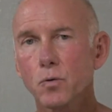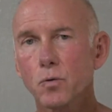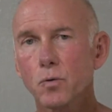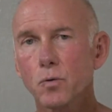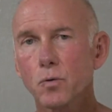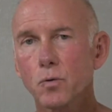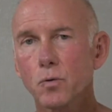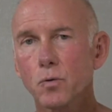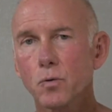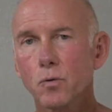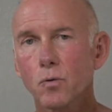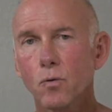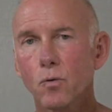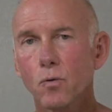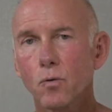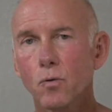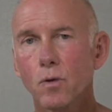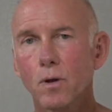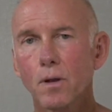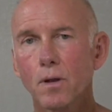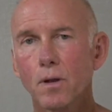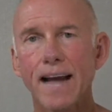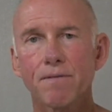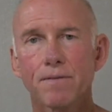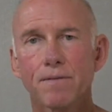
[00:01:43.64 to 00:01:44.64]
But if
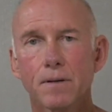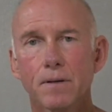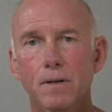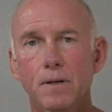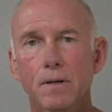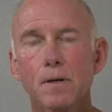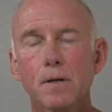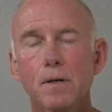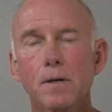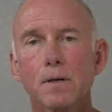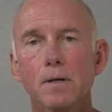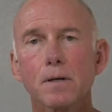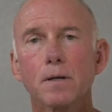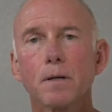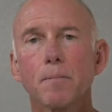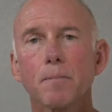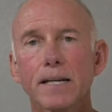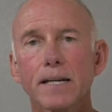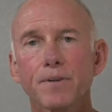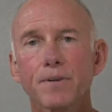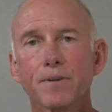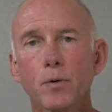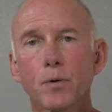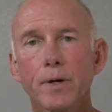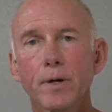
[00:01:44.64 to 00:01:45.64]
you're doing
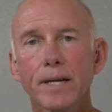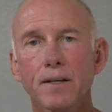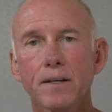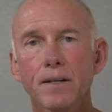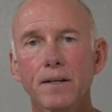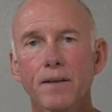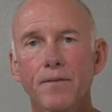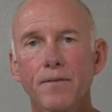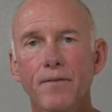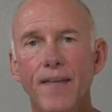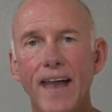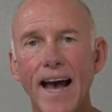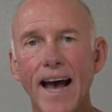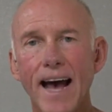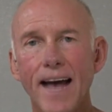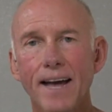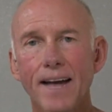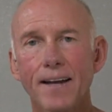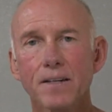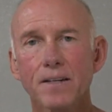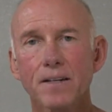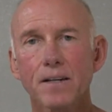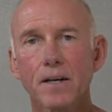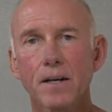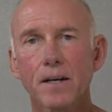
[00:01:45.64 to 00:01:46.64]
that type
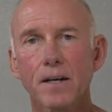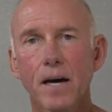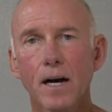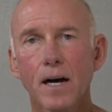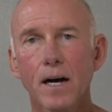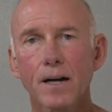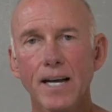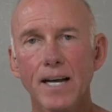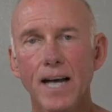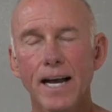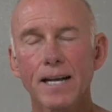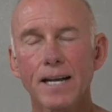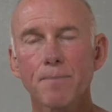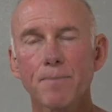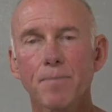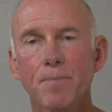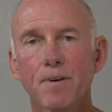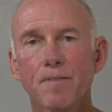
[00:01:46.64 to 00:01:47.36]
of approach,